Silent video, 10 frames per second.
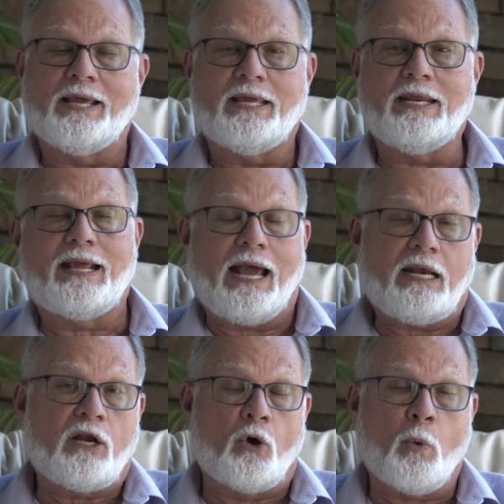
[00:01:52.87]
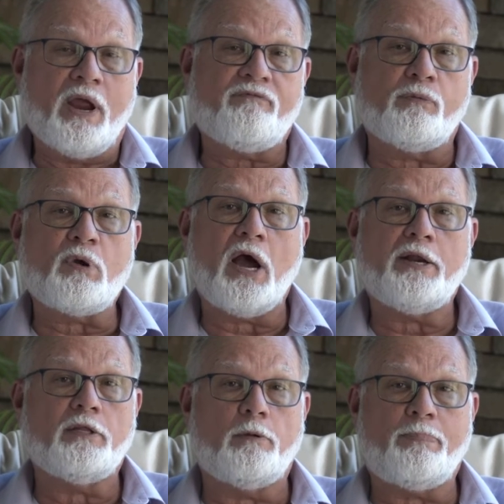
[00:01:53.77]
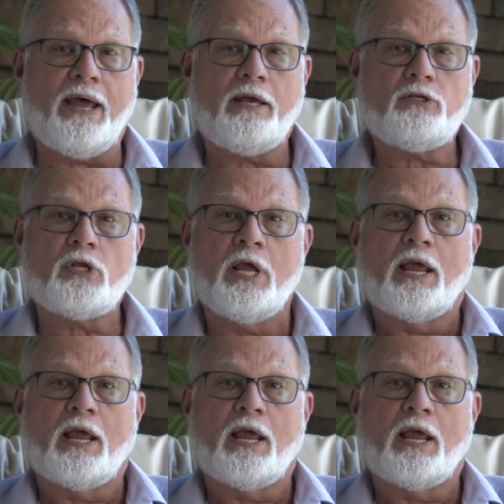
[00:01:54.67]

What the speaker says: He had gotten away from God in the past,